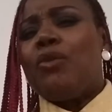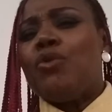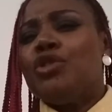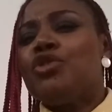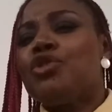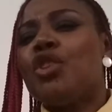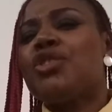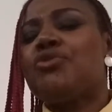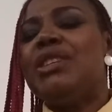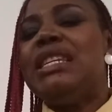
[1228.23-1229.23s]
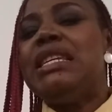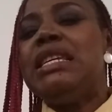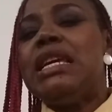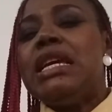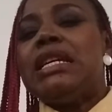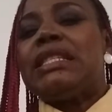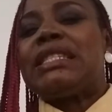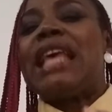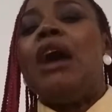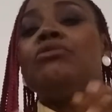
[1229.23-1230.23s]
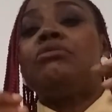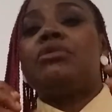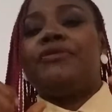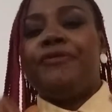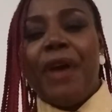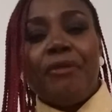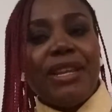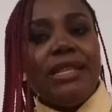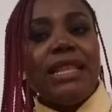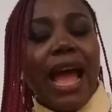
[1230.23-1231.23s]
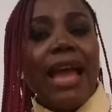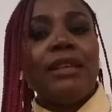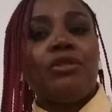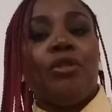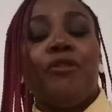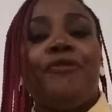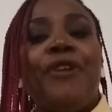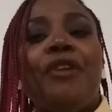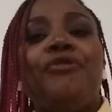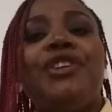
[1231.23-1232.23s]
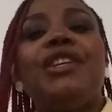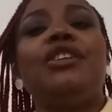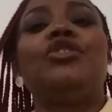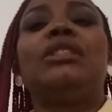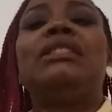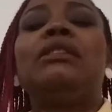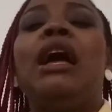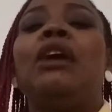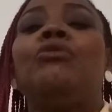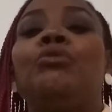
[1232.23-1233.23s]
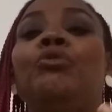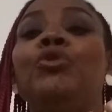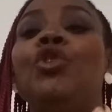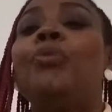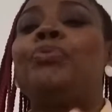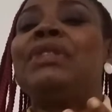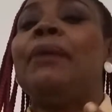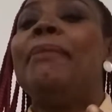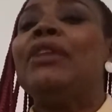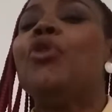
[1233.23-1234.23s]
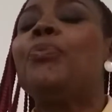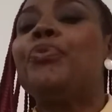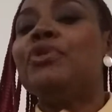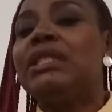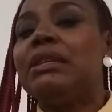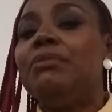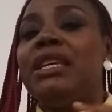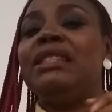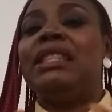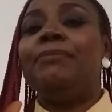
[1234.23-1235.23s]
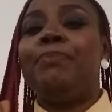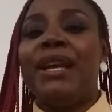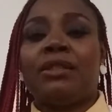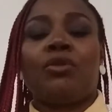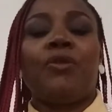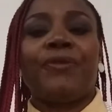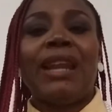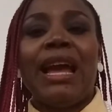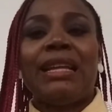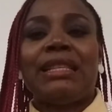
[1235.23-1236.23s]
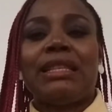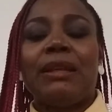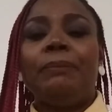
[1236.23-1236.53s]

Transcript: will not really sound very nice or very Uh, will not, that might not put him in the best of light,